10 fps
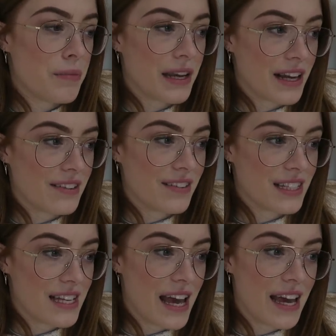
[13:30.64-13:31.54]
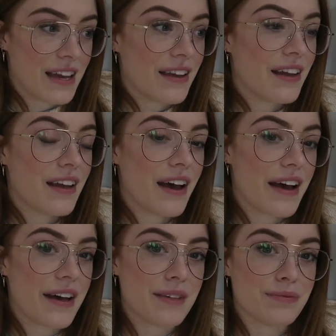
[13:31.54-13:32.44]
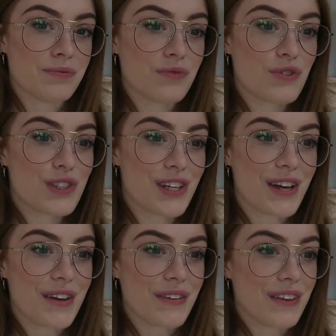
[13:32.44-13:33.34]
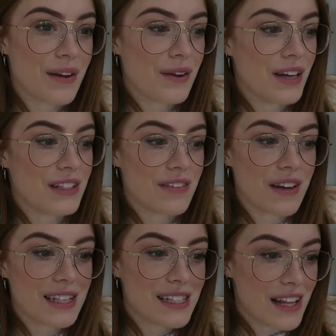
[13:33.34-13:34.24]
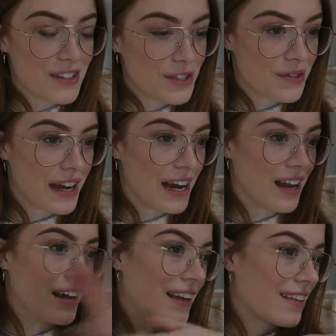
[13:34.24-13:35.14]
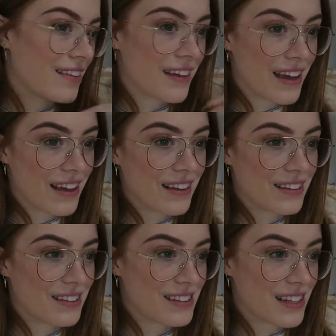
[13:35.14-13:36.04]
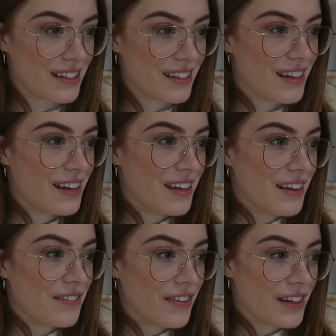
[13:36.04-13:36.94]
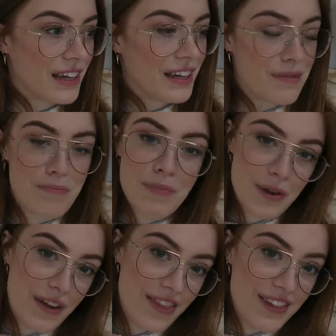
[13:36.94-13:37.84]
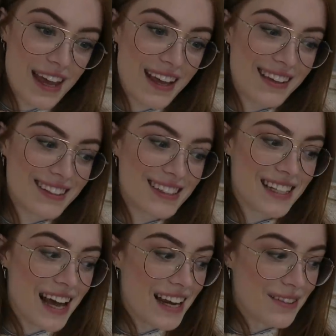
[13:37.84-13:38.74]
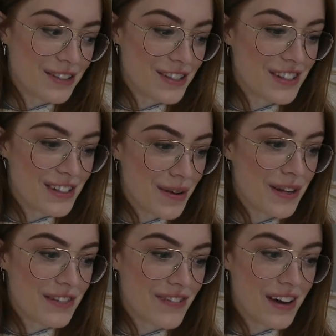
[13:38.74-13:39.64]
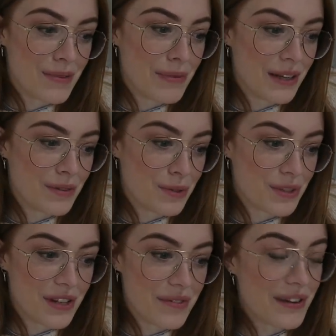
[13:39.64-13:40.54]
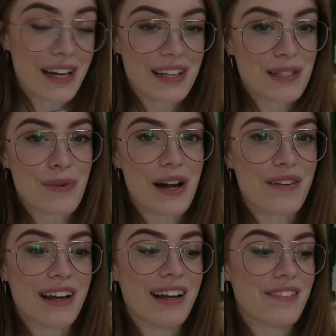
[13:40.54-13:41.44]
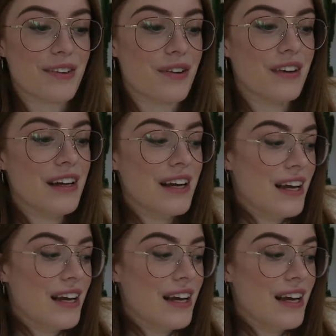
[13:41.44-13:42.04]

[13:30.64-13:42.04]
by the end of the day. Um, so there were loads of like sensory like things and funny mirror things and it was just so much fun but it was also really inspiring. I've got